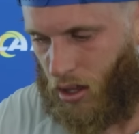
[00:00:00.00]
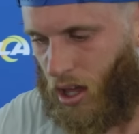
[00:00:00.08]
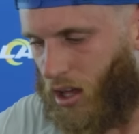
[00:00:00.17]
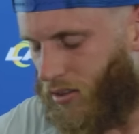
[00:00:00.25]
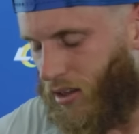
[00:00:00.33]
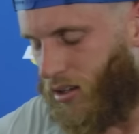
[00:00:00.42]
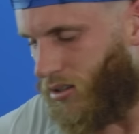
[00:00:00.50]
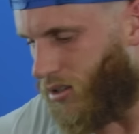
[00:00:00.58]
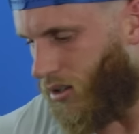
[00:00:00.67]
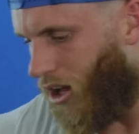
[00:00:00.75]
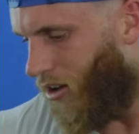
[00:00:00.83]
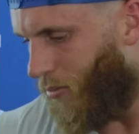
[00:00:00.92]
Yeah, I think it is
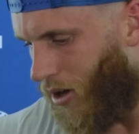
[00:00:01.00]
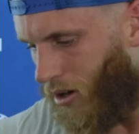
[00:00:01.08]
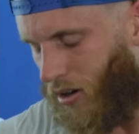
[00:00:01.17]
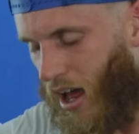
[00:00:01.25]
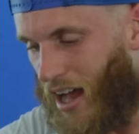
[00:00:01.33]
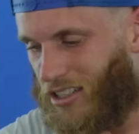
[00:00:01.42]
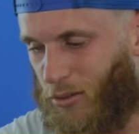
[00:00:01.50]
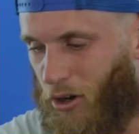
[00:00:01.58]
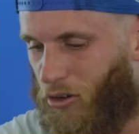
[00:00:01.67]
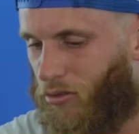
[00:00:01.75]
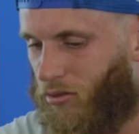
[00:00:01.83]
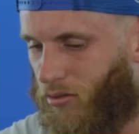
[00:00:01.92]
a lot about asking
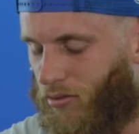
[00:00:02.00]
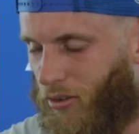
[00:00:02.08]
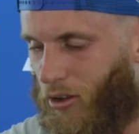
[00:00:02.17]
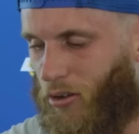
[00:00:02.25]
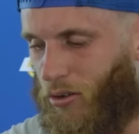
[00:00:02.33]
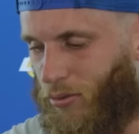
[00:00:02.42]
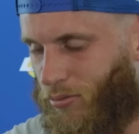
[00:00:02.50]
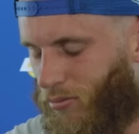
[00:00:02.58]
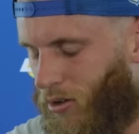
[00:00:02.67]
about, you know,